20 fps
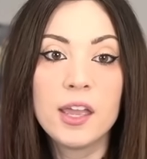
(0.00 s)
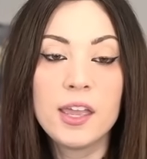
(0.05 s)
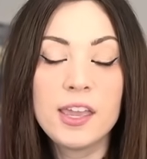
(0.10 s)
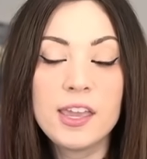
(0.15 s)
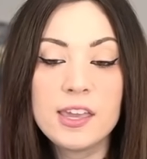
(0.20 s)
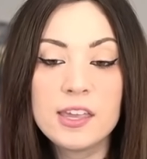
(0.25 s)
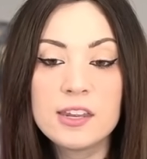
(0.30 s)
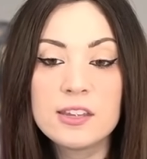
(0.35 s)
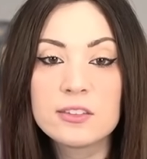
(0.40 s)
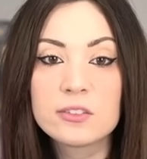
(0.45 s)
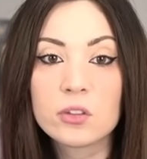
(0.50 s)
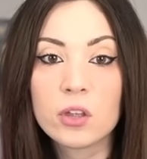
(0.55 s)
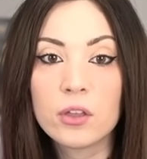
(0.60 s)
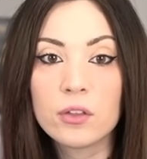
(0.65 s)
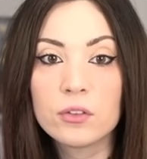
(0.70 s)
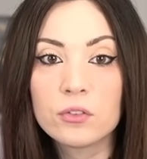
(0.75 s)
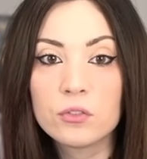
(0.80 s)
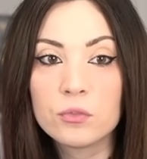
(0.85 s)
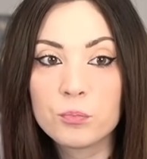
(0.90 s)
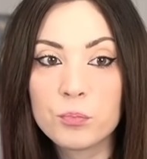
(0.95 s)
It is
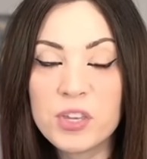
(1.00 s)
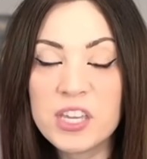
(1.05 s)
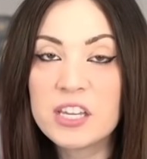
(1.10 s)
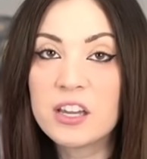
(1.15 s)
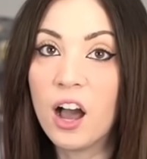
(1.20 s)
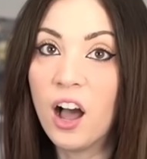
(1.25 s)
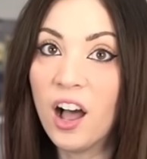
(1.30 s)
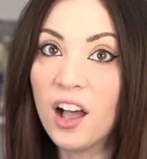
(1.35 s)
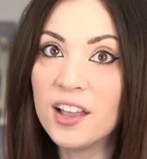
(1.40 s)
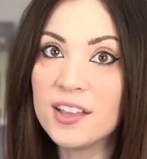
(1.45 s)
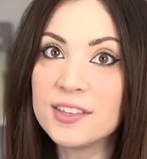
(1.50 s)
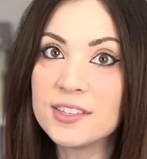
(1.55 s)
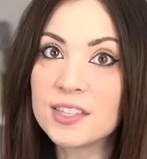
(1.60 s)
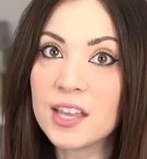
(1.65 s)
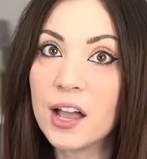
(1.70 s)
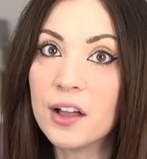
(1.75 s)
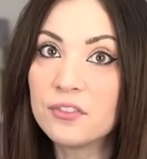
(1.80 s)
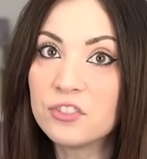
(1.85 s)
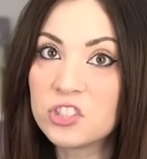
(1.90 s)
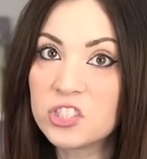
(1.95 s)
because
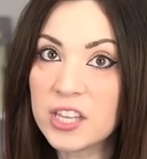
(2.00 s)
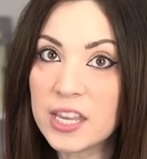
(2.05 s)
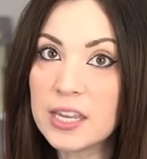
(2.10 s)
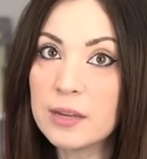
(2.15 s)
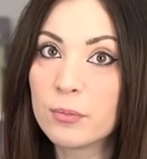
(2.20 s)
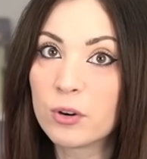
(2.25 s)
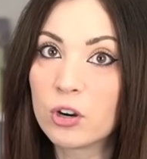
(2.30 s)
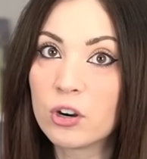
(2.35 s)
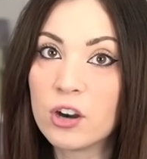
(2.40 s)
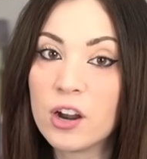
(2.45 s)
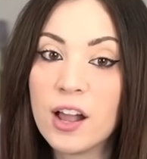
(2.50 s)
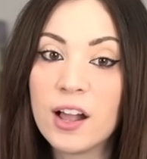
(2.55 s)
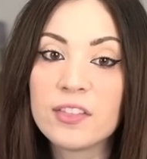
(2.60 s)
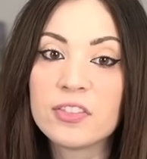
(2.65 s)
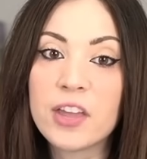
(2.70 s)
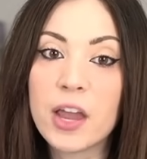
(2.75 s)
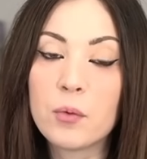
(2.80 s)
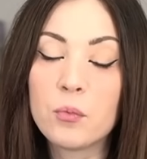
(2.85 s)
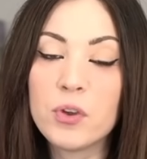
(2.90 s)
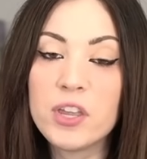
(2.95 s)
of Saber
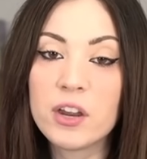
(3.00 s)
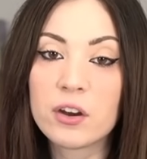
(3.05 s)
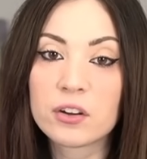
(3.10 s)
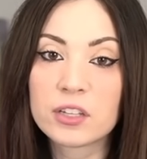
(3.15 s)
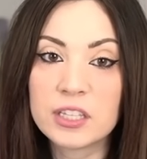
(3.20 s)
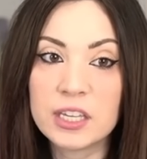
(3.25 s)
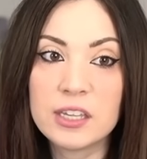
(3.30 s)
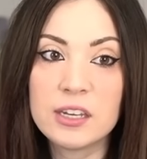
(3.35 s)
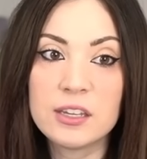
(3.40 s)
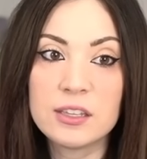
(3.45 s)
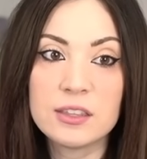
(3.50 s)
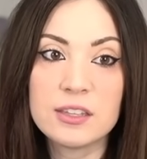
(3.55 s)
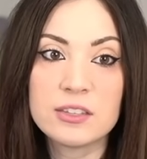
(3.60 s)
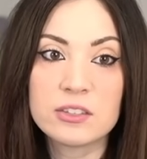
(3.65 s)
that we are getting these